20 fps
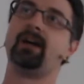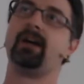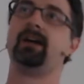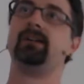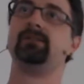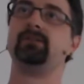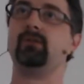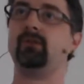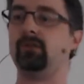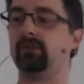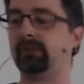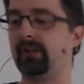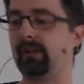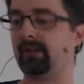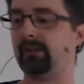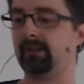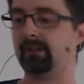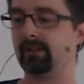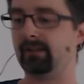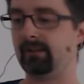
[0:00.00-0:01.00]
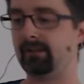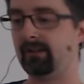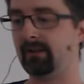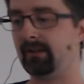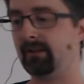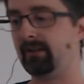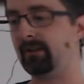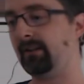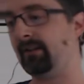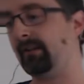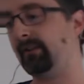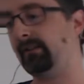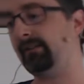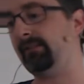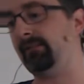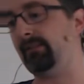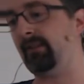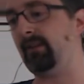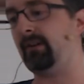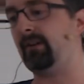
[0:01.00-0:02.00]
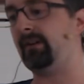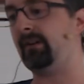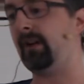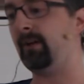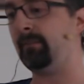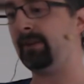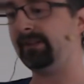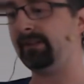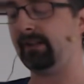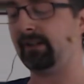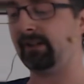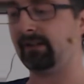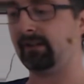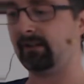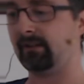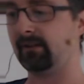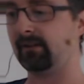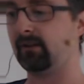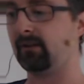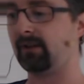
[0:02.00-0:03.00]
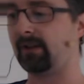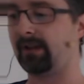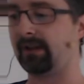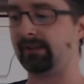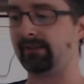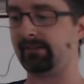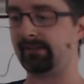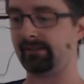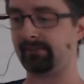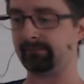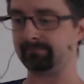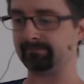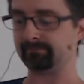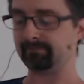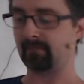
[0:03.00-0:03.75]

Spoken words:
and all they are emitting log lines.